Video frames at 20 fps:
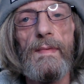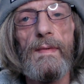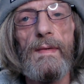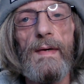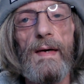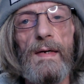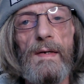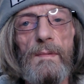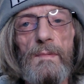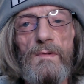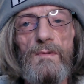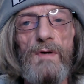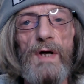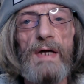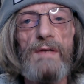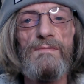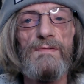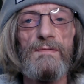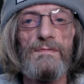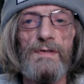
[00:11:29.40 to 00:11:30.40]
And I'm
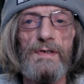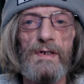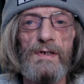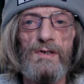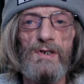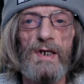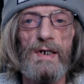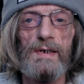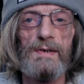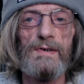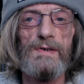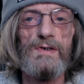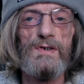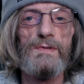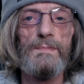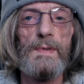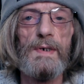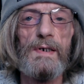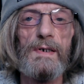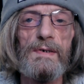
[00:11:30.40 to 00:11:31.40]
grateful for the challenges
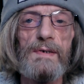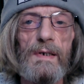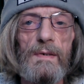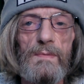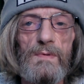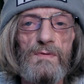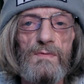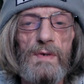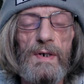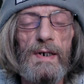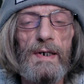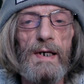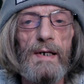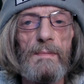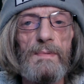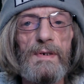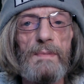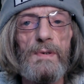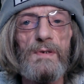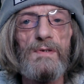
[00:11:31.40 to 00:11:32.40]
because I was really able
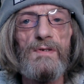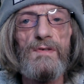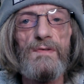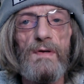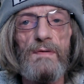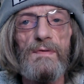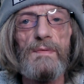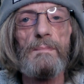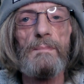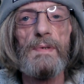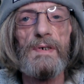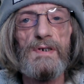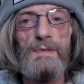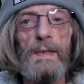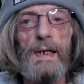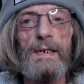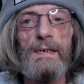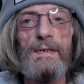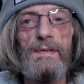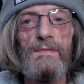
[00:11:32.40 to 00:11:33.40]
to put stuff in
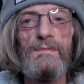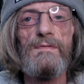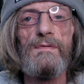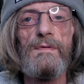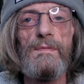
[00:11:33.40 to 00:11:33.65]
perspective.